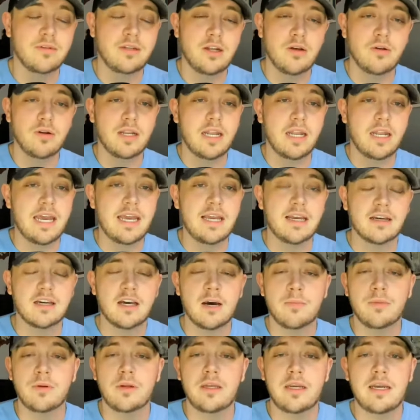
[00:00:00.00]
you know, lay a
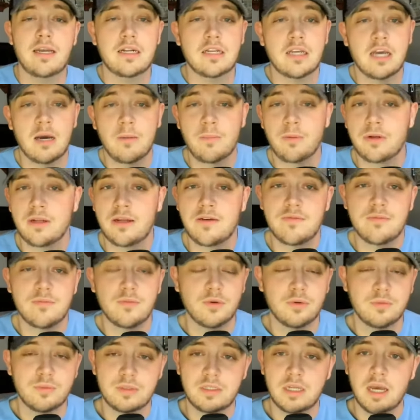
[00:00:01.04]
couple in. A couple of them
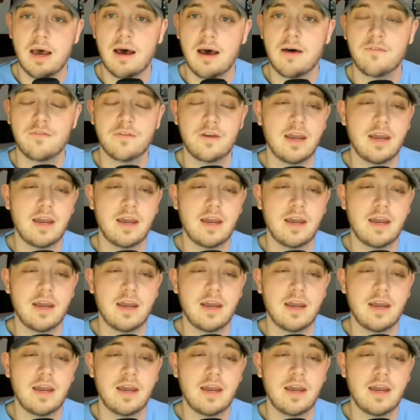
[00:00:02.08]
were tough.